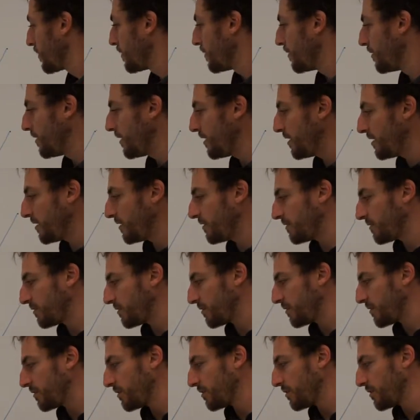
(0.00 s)
this
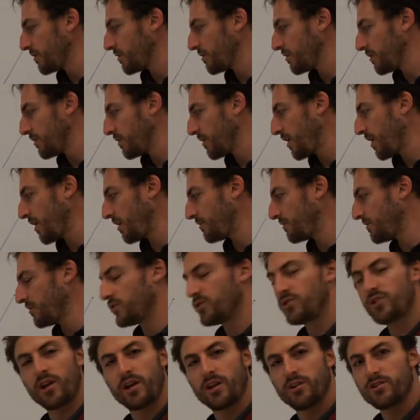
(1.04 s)
has a
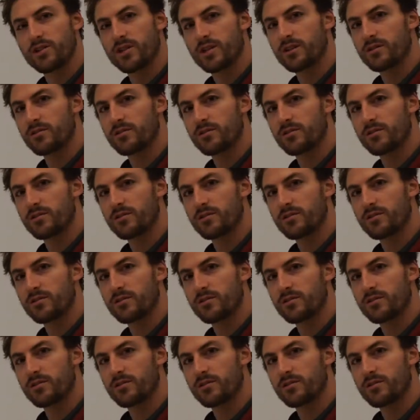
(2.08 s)
changing